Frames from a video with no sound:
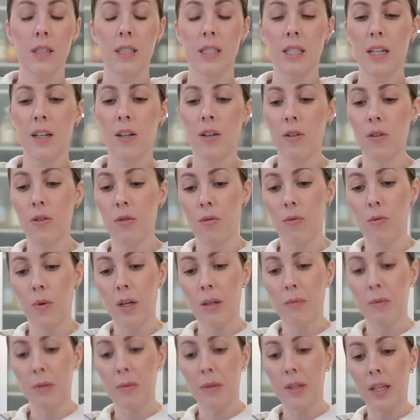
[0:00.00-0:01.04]
I don't want
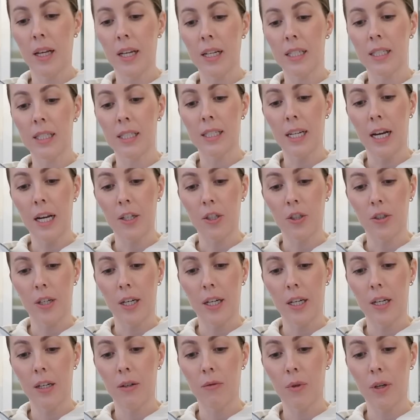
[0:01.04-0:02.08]
them to be like
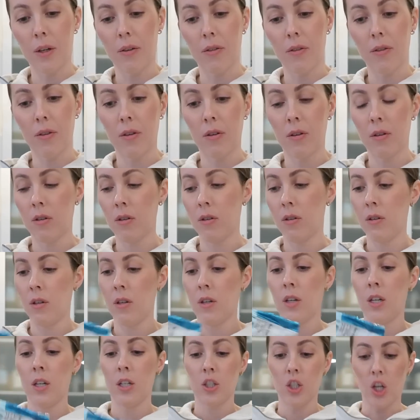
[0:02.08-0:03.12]
saturated with
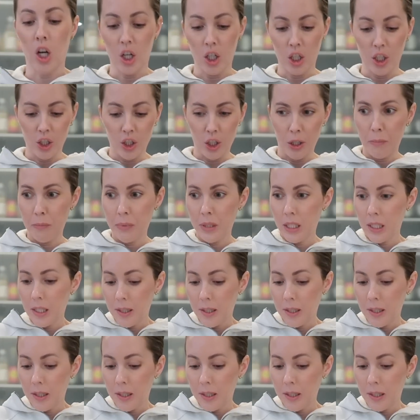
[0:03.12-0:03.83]
chocolate.